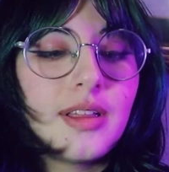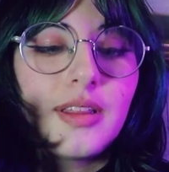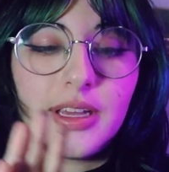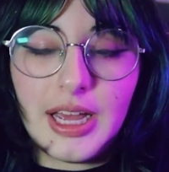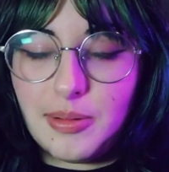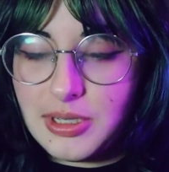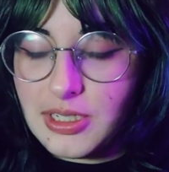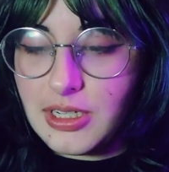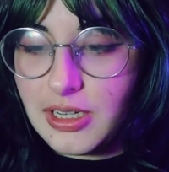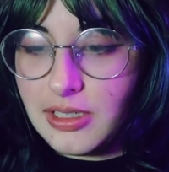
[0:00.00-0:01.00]
The cabin
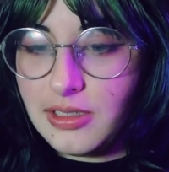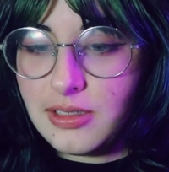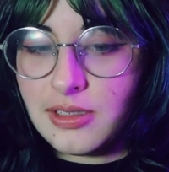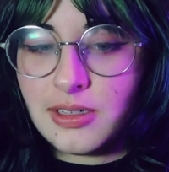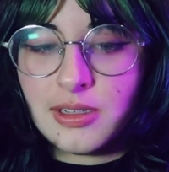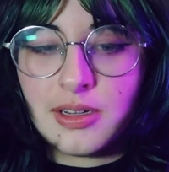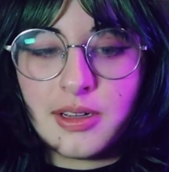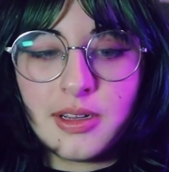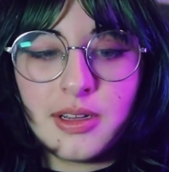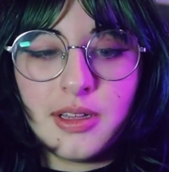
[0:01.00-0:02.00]
is done,
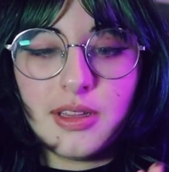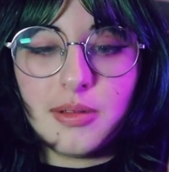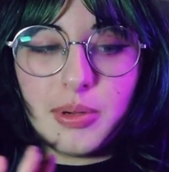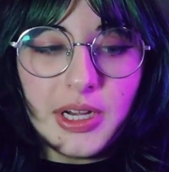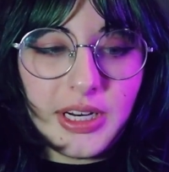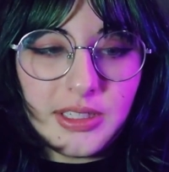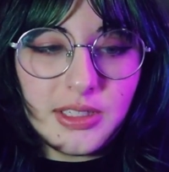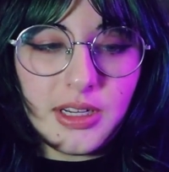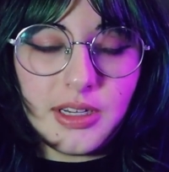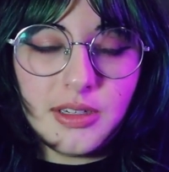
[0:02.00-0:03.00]
the body
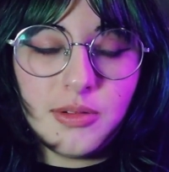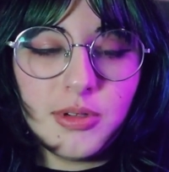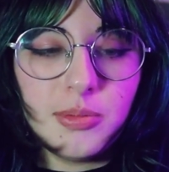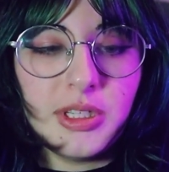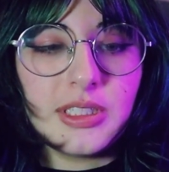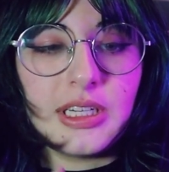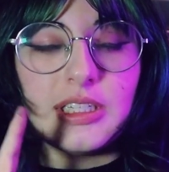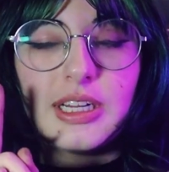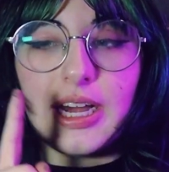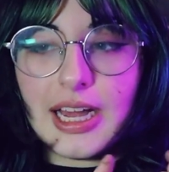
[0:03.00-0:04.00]
is done, which means I
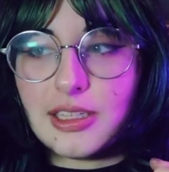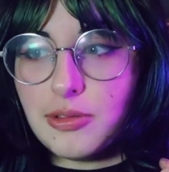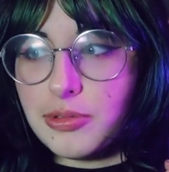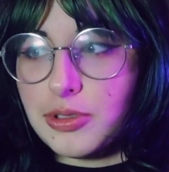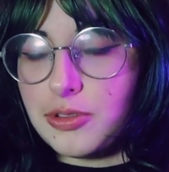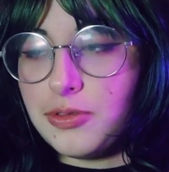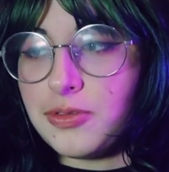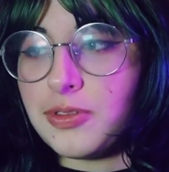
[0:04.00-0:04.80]
need to add the roof,